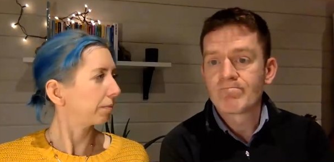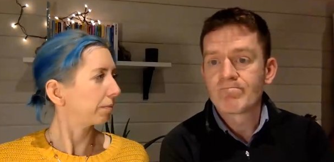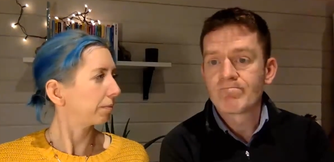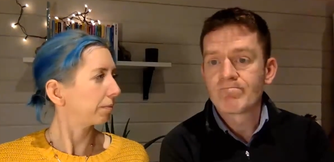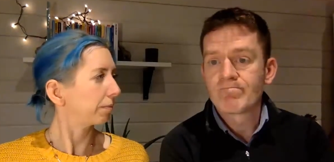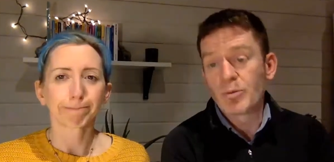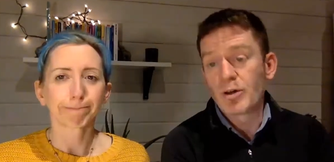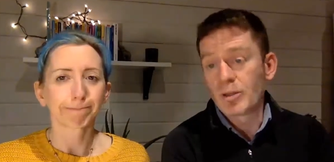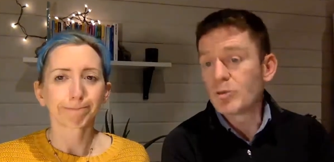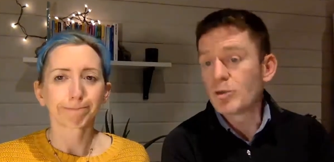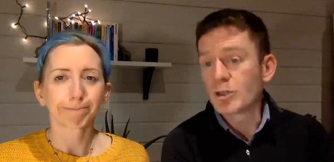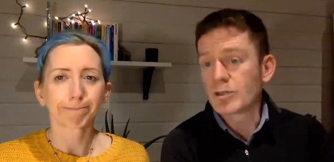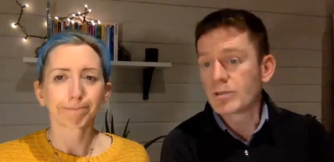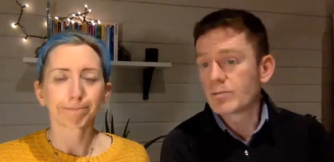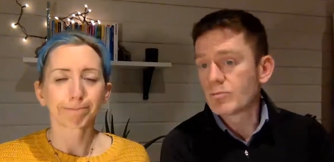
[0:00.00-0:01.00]
Speaker 1: You could buy the
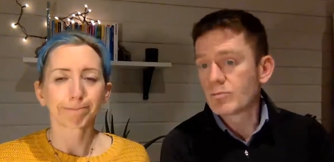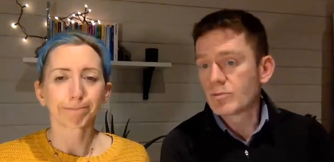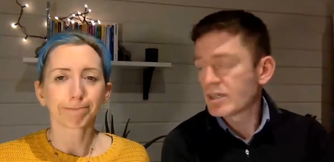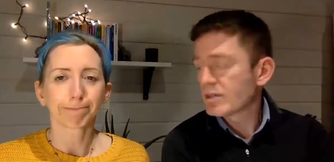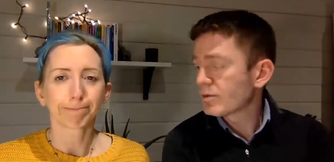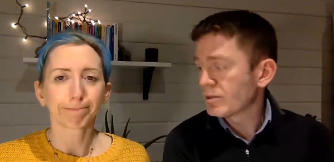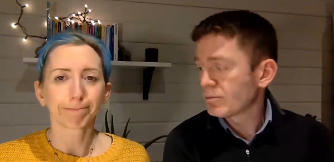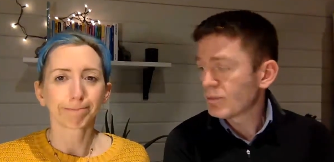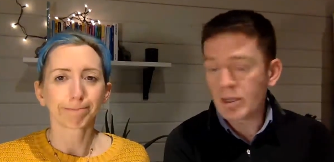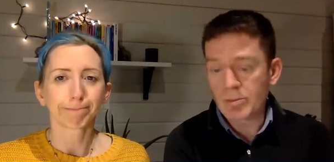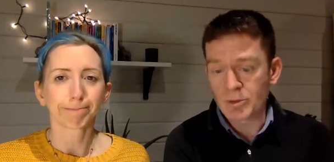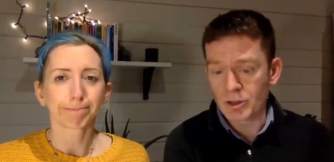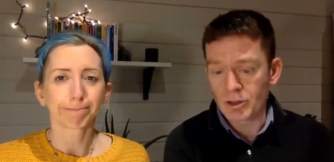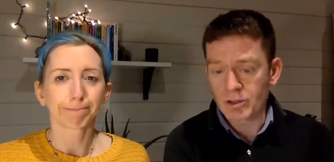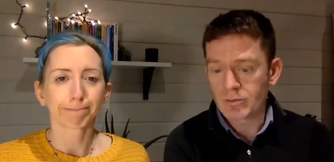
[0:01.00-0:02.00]
book. Takeaway, buy the
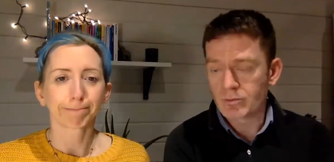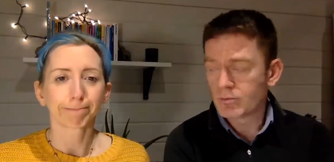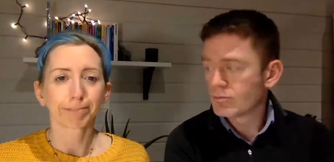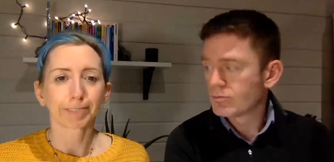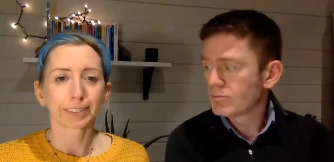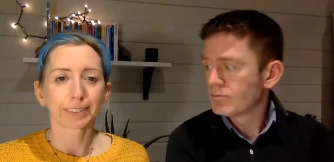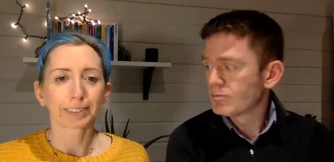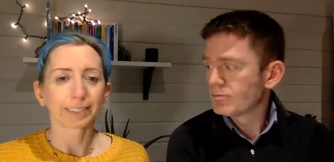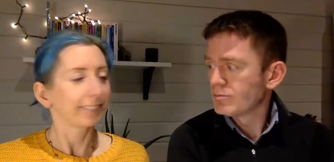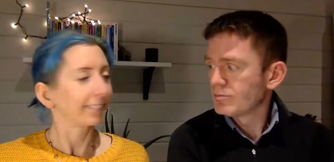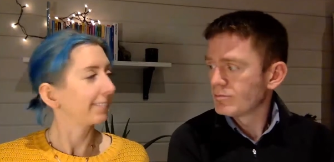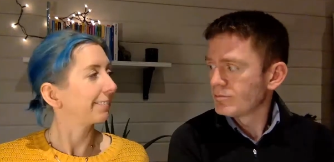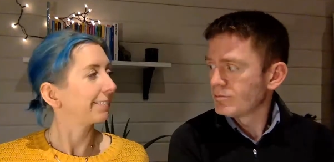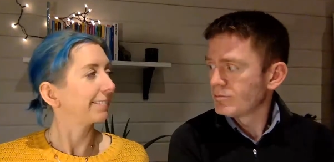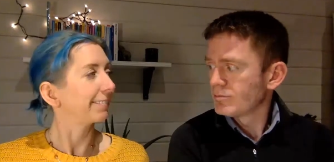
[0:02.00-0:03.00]
book.
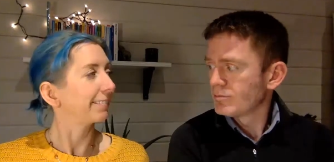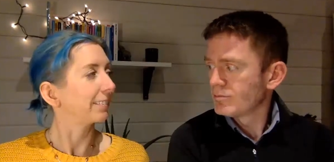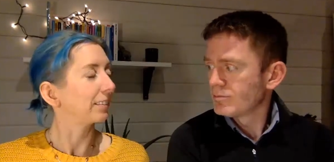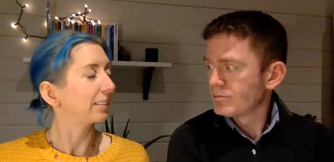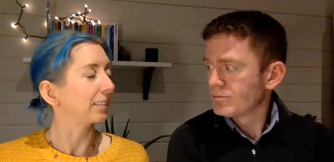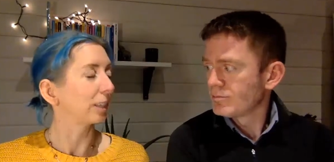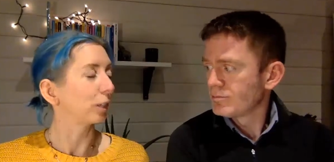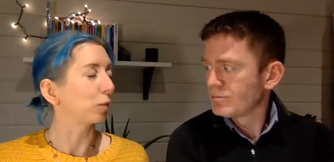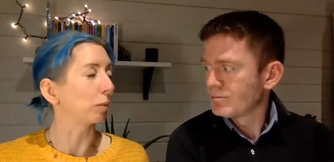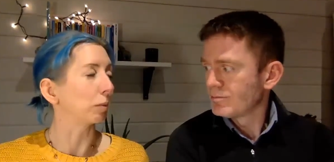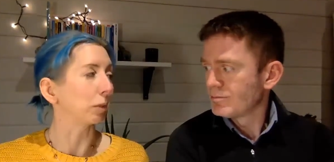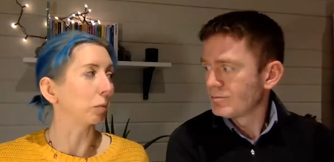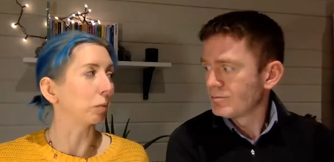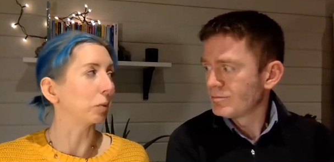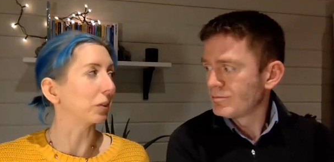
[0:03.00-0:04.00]
Speaker 2: Takeaway,
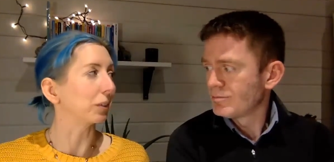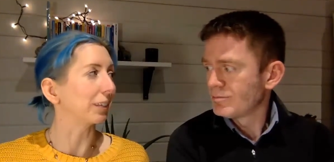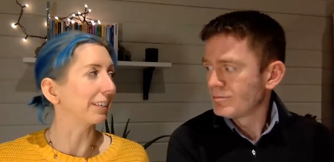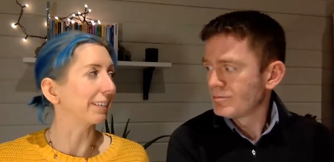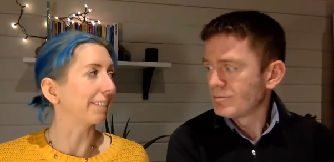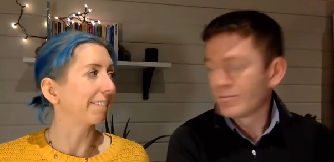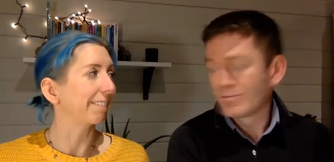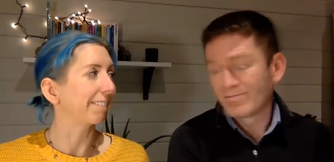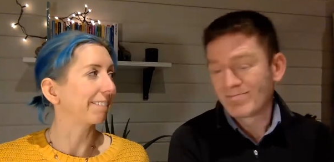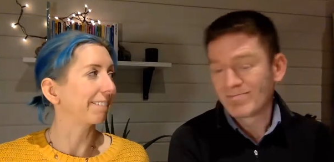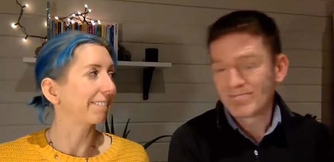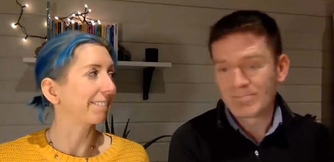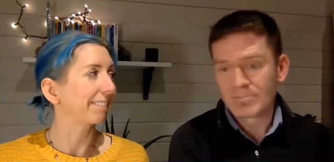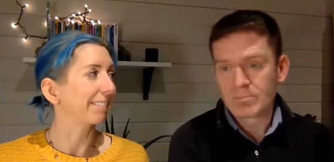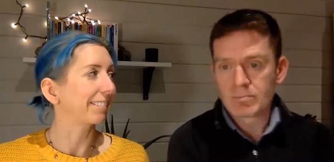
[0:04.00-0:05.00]
buy the book. Yeah,
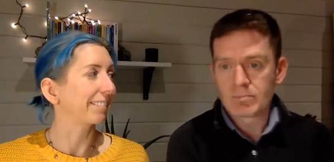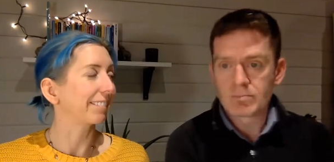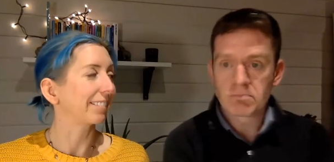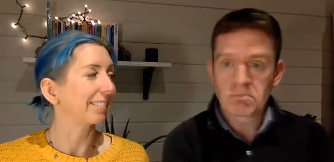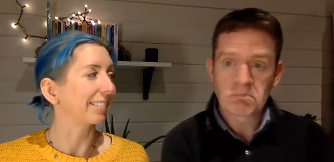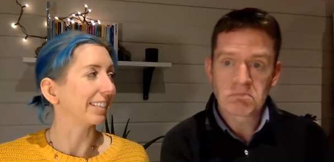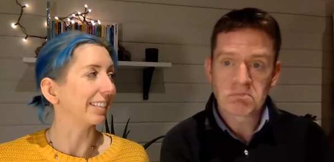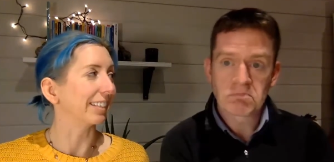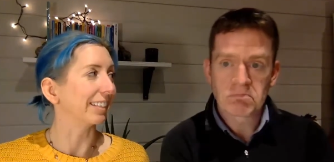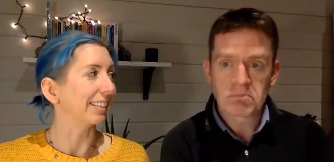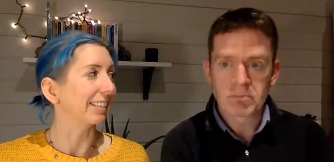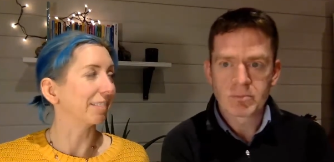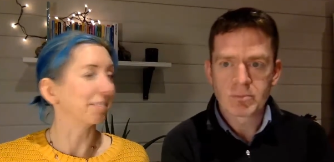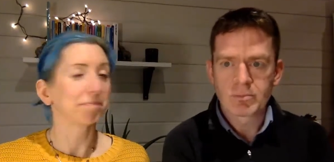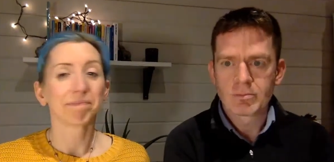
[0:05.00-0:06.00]
yeah.
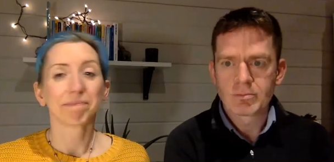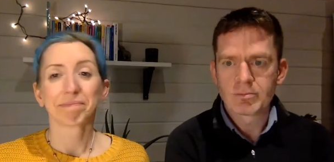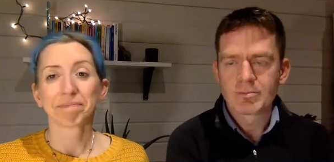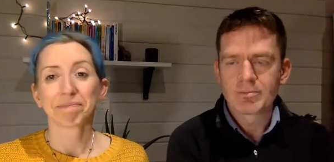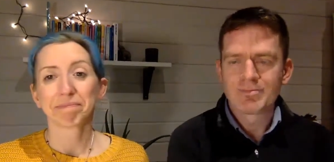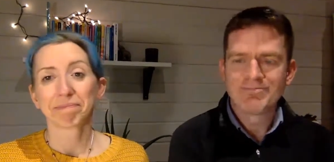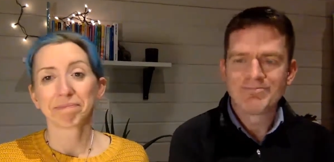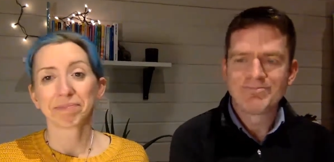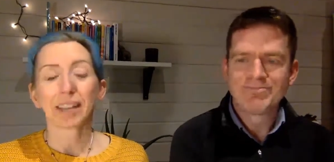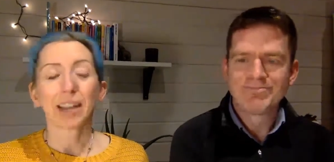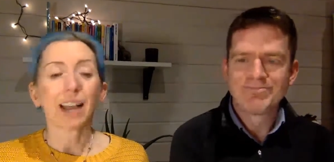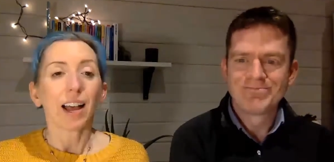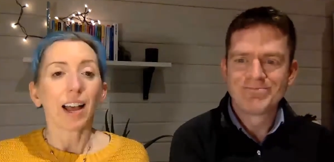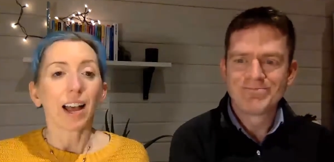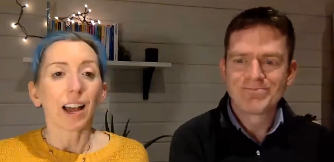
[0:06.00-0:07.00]

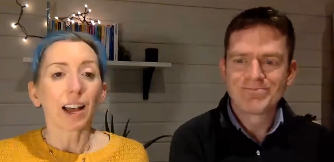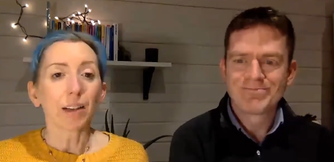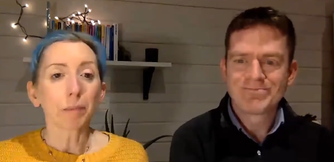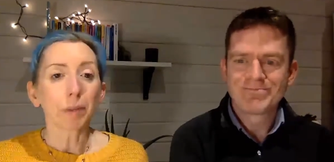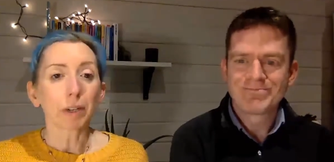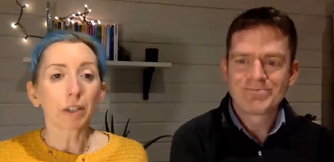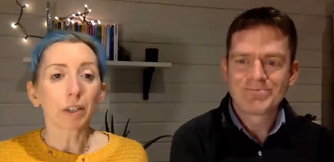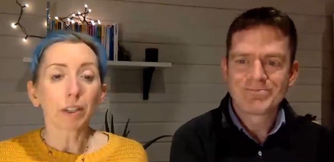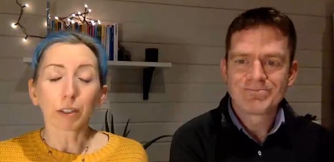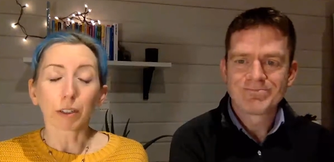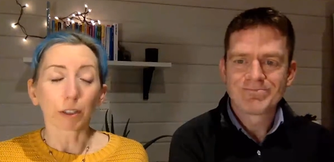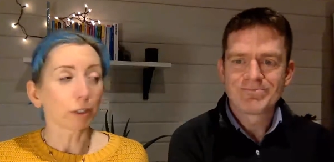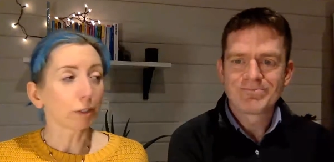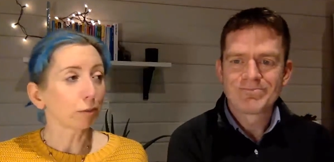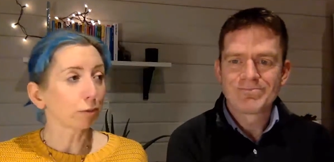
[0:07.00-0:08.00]
Um,
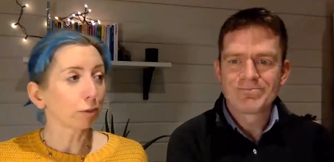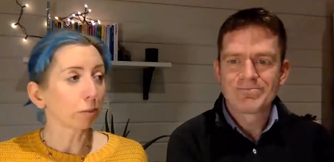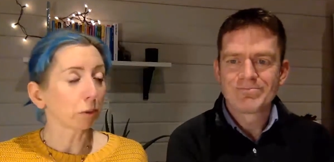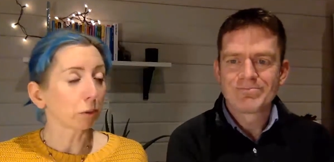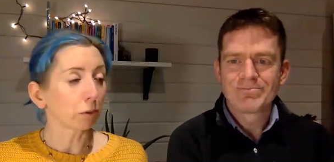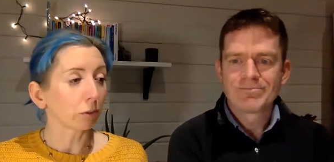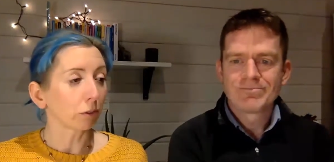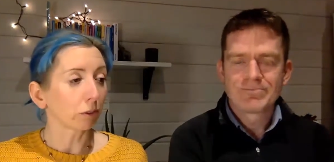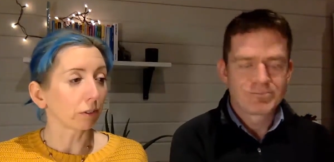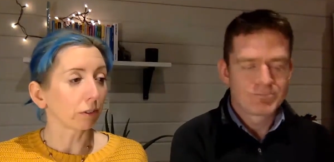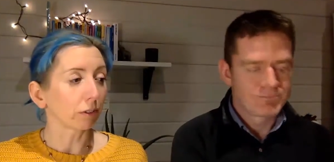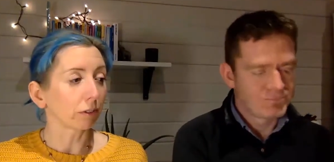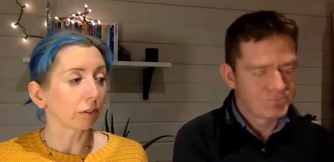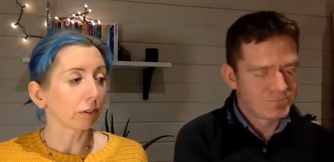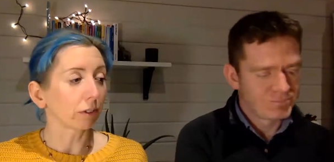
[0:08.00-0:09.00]
learn, learn from your,
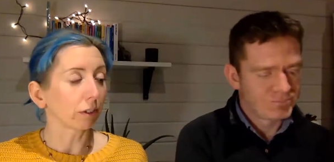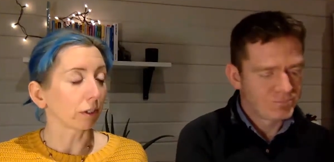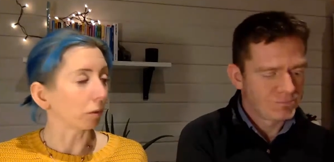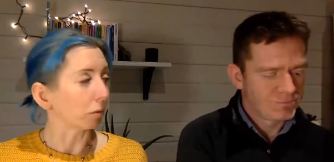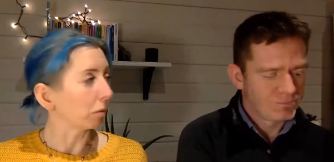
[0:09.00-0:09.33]
you know,